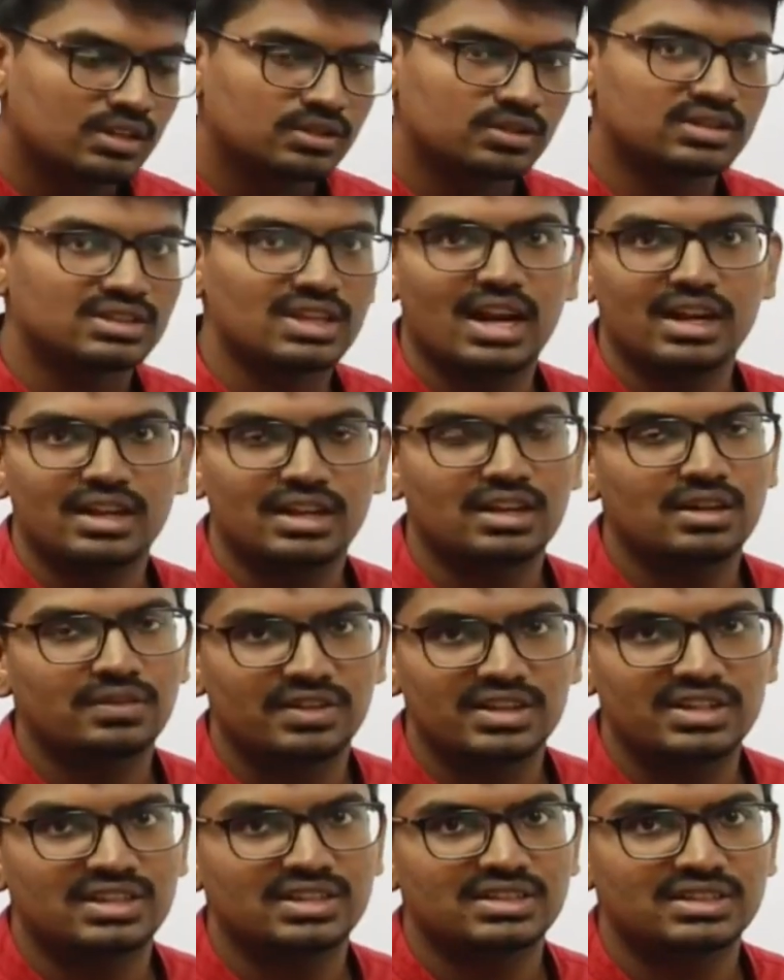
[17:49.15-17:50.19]
So static
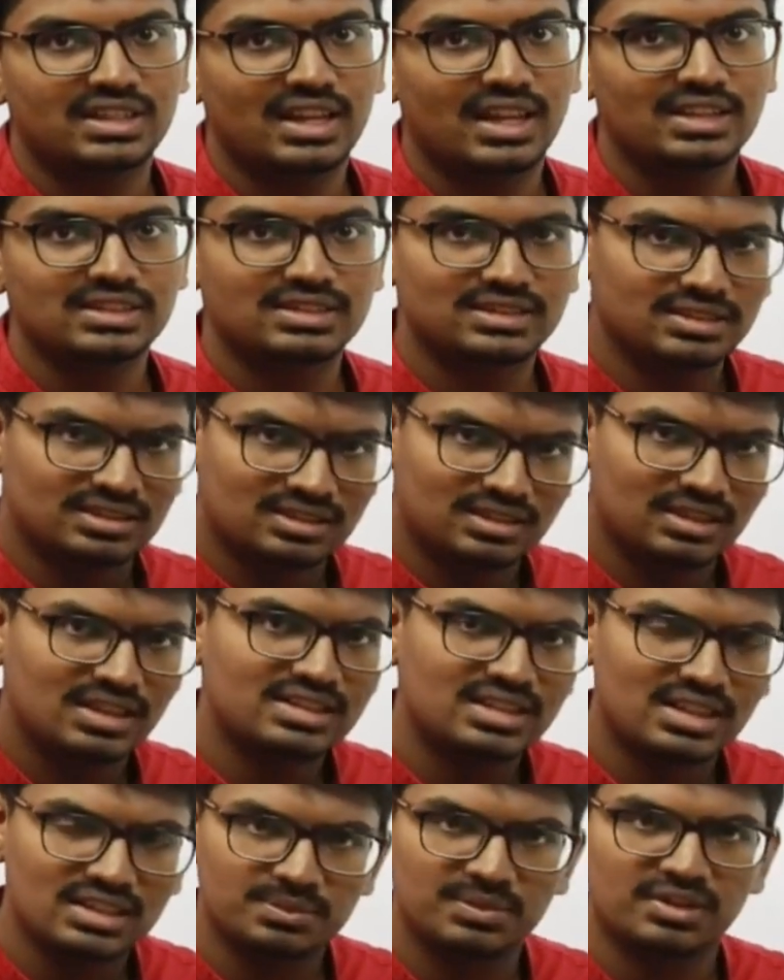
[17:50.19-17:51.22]
definition says
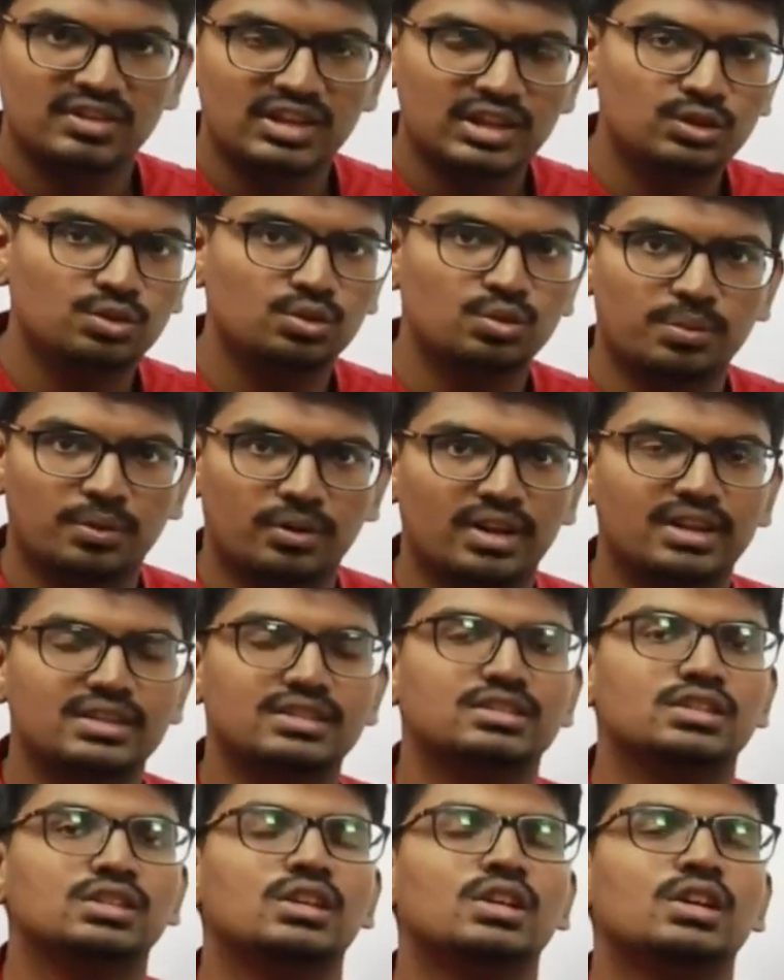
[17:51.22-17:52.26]
distance between 2
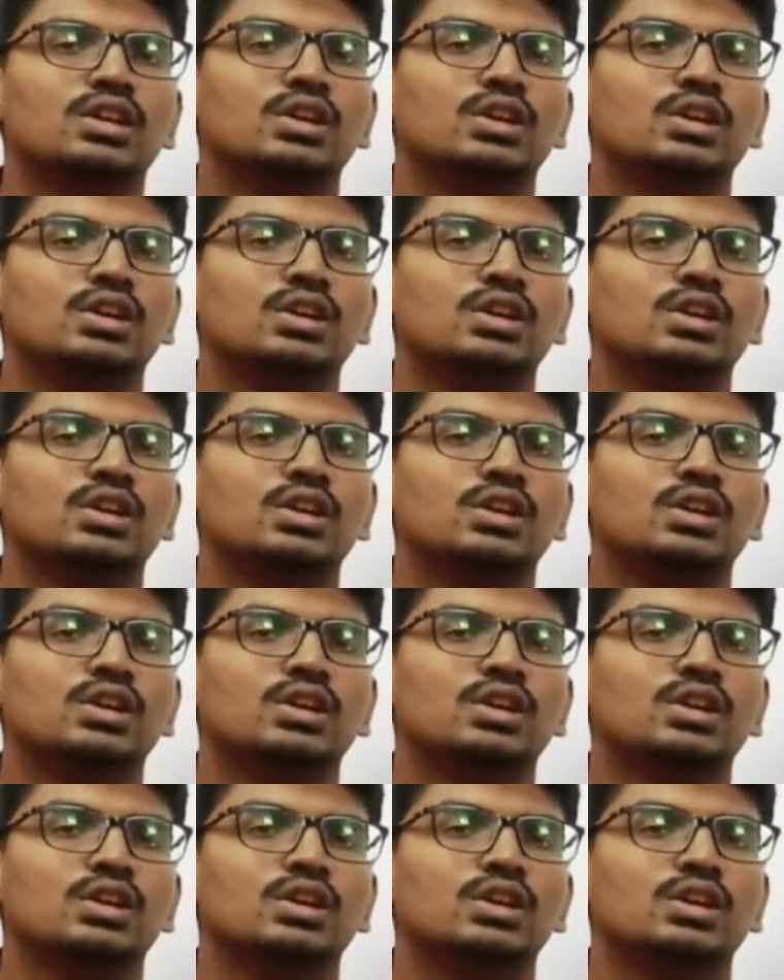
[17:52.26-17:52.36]
points